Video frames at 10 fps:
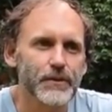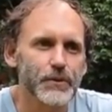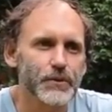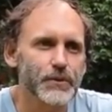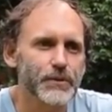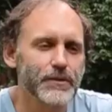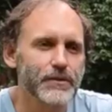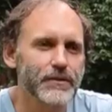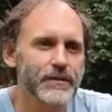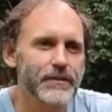
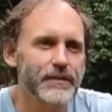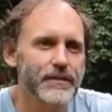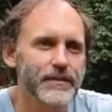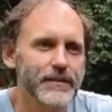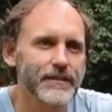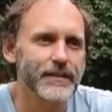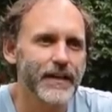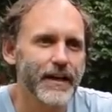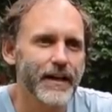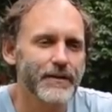Oh,
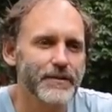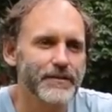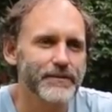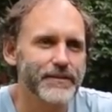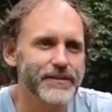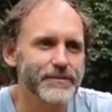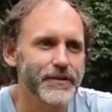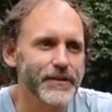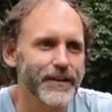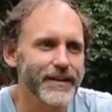yeah. What? A, what's some
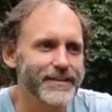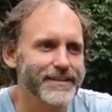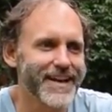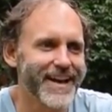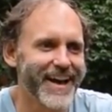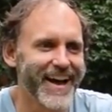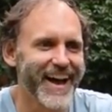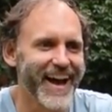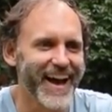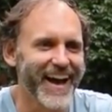regrets?
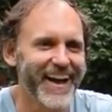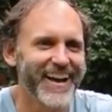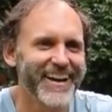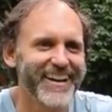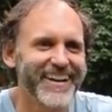Mm.